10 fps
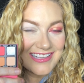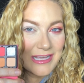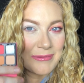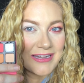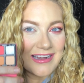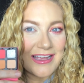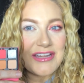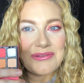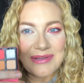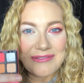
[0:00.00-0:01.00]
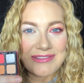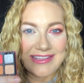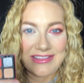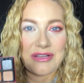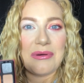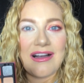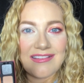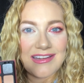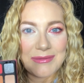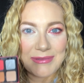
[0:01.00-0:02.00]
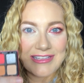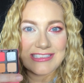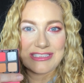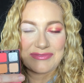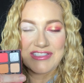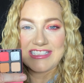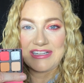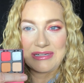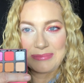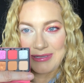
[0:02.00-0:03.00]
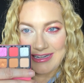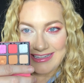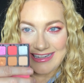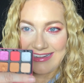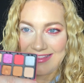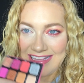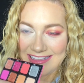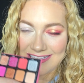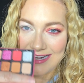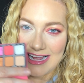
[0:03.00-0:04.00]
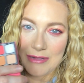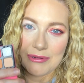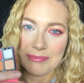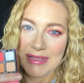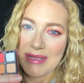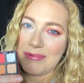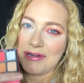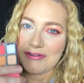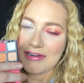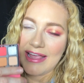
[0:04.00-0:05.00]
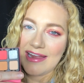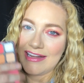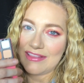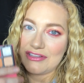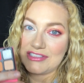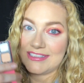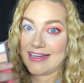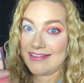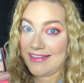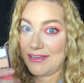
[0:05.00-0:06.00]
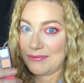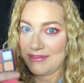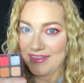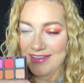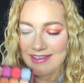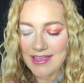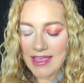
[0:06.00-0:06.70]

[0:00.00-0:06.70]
I mean, I knew I would like the quality because it's Viseart, but I didn't think that I would be able to create any looks that I like with it.